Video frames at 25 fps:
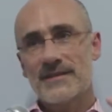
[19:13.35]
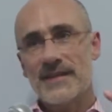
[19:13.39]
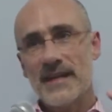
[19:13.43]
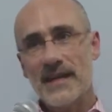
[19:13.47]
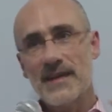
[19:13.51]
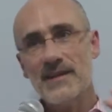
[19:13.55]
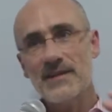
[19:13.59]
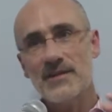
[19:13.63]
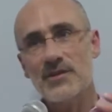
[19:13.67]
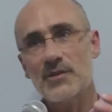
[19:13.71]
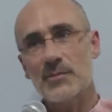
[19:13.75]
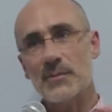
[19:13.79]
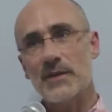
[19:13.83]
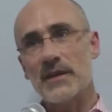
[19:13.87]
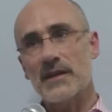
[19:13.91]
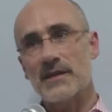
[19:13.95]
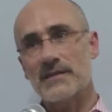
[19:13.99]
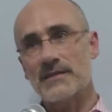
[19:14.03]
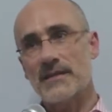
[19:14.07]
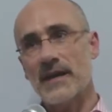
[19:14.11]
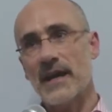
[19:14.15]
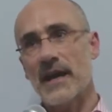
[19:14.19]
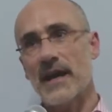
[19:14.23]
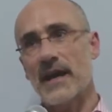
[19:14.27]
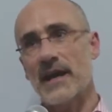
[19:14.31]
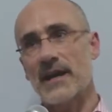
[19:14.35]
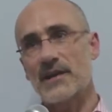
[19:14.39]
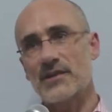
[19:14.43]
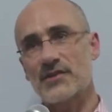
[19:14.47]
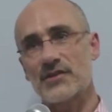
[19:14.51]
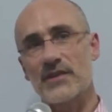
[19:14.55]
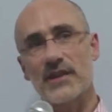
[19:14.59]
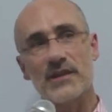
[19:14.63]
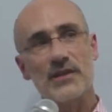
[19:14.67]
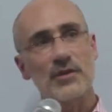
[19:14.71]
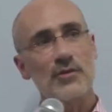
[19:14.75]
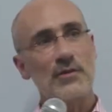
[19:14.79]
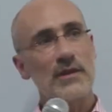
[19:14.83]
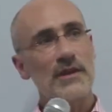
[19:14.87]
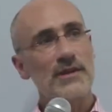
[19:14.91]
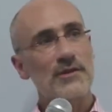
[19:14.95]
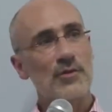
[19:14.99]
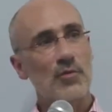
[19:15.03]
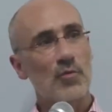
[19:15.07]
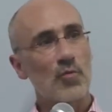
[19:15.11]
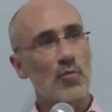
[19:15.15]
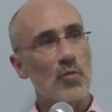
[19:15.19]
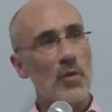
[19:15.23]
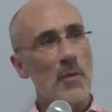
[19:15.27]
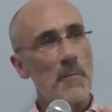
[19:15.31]
tend to be attached, and you need to
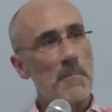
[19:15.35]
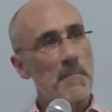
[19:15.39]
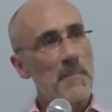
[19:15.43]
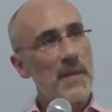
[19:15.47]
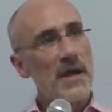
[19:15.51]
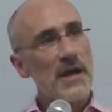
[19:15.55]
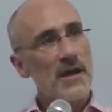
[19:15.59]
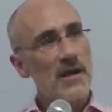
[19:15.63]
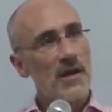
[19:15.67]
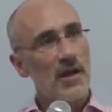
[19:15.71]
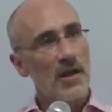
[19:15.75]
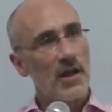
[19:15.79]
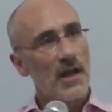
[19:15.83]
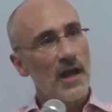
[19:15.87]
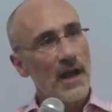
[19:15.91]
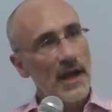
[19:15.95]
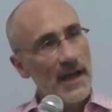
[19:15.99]
rebel.